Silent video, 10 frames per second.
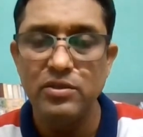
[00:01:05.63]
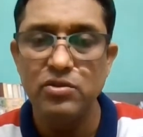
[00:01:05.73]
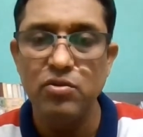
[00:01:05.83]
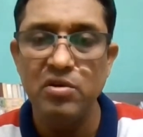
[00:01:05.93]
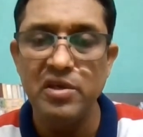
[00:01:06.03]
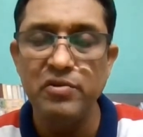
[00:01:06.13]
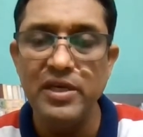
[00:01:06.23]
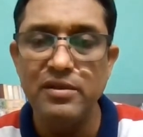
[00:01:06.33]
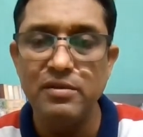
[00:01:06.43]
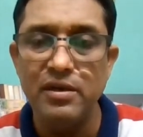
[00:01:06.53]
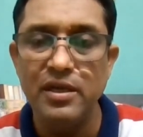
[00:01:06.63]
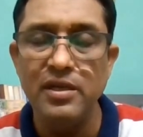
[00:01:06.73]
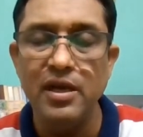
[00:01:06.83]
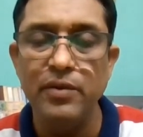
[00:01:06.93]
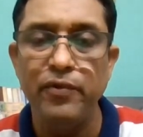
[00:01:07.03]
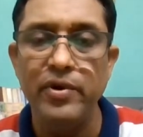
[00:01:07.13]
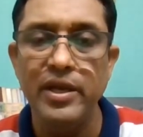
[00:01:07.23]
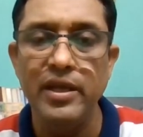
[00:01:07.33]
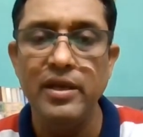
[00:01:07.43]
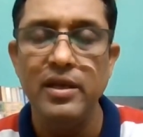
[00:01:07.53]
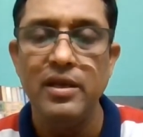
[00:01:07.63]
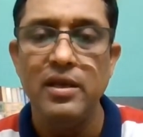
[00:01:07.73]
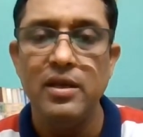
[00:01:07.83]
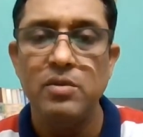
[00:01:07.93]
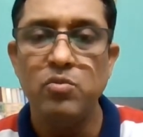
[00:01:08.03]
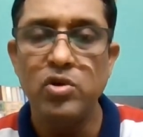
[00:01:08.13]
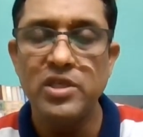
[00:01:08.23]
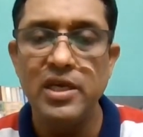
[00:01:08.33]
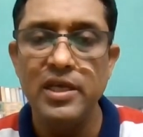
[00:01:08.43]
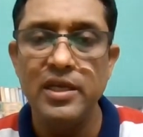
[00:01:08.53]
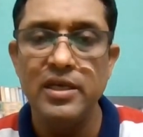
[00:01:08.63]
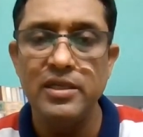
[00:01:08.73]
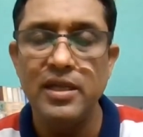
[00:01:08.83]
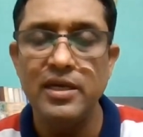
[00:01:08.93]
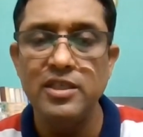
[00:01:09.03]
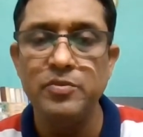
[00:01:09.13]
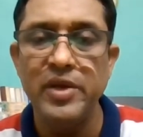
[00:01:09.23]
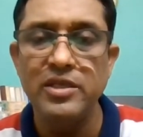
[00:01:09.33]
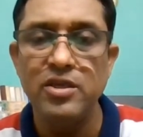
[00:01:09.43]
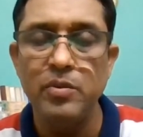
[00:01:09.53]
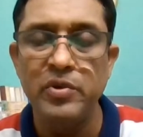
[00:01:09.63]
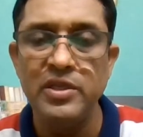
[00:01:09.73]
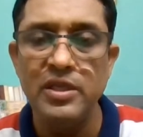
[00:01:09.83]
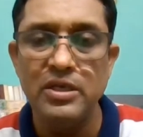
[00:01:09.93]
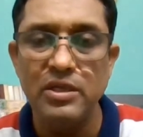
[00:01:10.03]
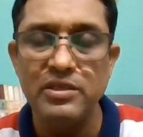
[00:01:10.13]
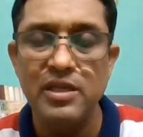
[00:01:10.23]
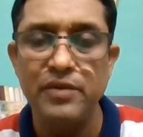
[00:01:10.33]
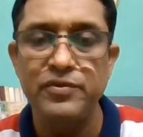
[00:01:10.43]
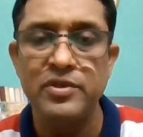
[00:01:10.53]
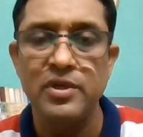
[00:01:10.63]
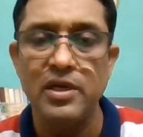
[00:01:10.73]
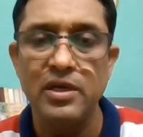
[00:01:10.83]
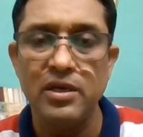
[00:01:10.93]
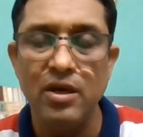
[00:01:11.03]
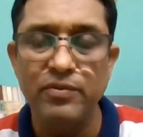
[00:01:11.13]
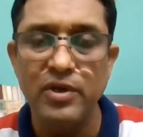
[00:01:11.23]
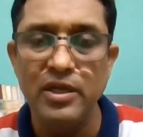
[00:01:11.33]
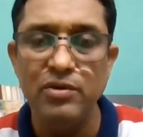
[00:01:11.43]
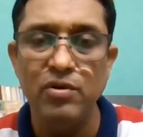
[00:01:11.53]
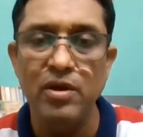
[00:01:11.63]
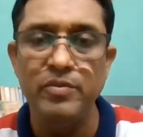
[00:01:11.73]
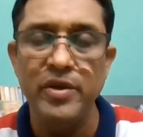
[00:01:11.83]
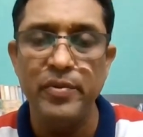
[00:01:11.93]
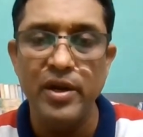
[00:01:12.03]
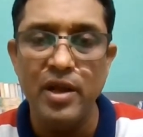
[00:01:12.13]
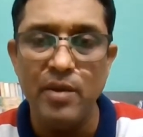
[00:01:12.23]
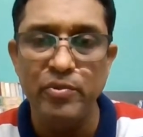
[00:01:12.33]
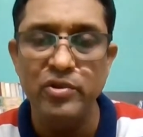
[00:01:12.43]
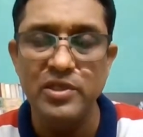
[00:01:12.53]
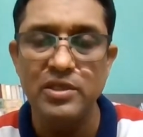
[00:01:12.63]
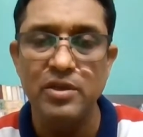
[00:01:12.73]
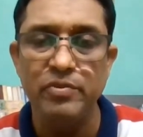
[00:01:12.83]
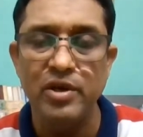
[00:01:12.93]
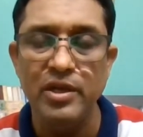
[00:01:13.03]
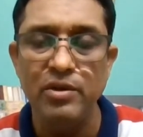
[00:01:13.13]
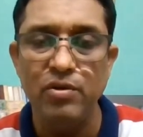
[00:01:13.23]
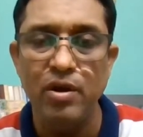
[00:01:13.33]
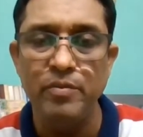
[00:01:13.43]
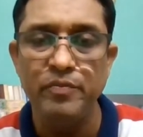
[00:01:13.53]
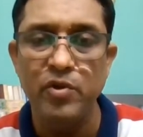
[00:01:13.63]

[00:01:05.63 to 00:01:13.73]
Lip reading: So unit 13 and 14 mostly that is based upon the concept of curriculum, different approaches of curriculum.